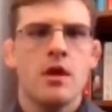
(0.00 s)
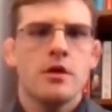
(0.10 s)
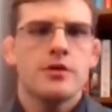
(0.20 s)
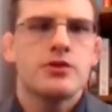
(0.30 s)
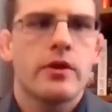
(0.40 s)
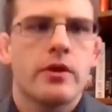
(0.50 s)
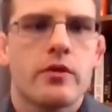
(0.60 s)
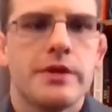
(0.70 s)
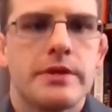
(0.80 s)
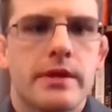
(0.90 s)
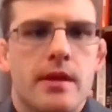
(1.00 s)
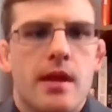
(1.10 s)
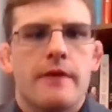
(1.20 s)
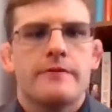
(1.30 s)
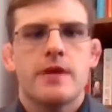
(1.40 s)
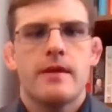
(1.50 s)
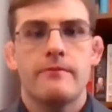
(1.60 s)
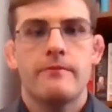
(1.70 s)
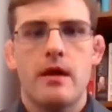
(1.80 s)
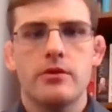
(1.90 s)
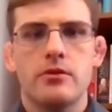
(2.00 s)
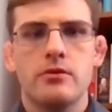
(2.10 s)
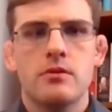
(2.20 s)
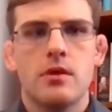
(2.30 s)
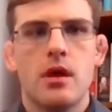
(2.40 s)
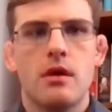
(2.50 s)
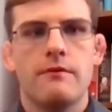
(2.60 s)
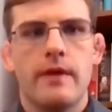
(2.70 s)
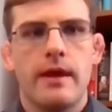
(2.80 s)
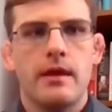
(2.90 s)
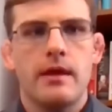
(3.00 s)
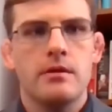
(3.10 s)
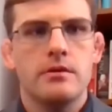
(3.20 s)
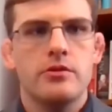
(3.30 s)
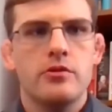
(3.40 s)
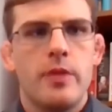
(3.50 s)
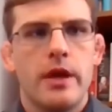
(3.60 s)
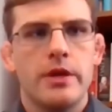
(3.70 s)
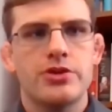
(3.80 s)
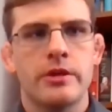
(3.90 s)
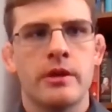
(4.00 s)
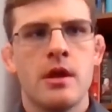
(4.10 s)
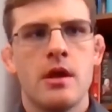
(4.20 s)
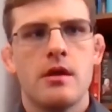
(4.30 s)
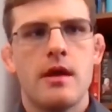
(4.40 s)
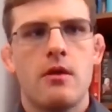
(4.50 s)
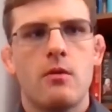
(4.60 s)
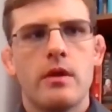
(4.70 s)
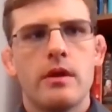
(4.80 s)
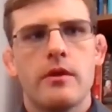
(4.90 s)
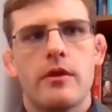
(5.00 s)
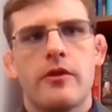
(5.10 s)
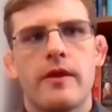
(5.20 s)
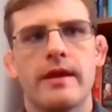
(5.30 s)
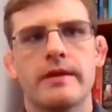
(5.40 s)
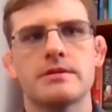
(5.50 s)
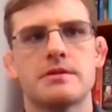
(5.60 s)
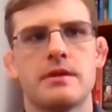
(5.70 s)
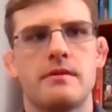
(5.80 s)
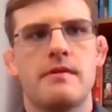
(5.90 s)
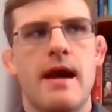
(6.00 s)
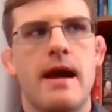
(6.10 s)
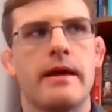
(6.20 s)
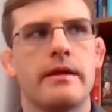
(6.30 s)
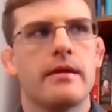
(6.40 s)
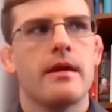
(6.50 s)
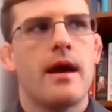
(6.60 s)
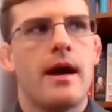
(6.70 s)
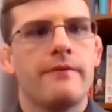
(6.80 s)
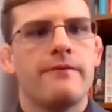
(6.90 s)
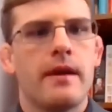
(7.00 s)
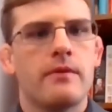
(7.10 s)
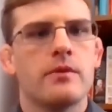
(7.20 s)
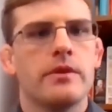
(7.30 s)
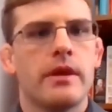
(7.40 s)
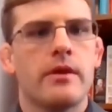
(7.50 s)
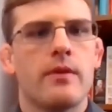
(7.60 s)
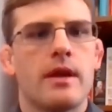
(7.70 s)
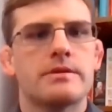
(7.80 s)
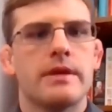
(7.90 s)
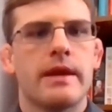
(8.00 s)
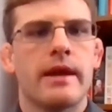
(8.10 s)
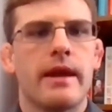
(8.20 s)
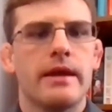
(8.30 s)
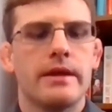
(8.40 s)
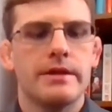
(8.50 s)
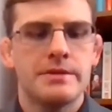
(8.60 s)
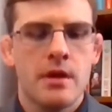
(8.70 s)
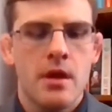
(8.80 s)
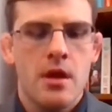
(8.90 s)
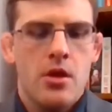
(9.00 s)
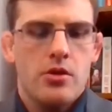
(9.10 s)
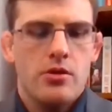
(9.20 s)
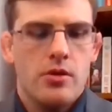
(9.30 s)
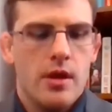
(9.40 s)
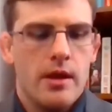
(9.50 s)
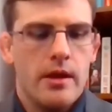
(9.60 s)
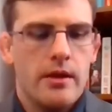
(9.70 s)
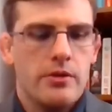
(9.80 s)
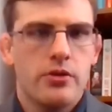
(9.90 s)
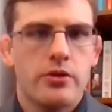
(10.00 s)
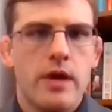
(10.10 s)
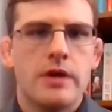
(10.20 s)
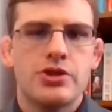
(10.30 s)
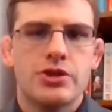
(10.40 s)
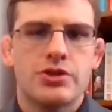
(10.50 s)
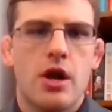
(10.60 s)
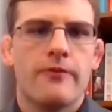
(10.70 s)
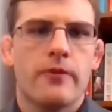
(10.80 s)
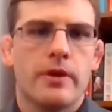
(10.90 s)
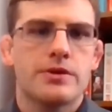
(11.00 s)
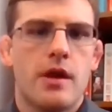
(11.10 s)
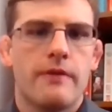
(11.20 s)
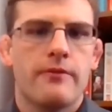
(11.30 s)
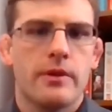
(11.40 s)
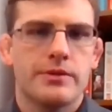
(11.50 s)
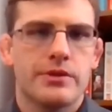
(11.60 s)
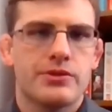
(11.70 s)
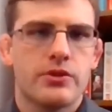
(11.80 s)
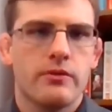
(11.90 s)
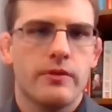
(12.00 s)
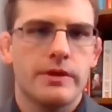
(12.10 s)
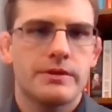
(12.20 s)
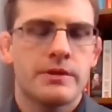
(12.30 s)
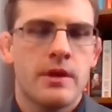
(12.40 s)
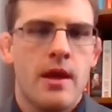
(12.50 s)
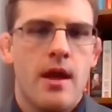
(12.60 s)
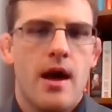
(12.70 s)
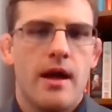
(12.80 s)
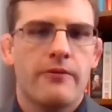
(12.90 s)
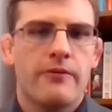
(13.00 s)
so increasing the lifetime value of a new patient now one of the things that i find really interesting is uh, you're not just offering software as a service. I've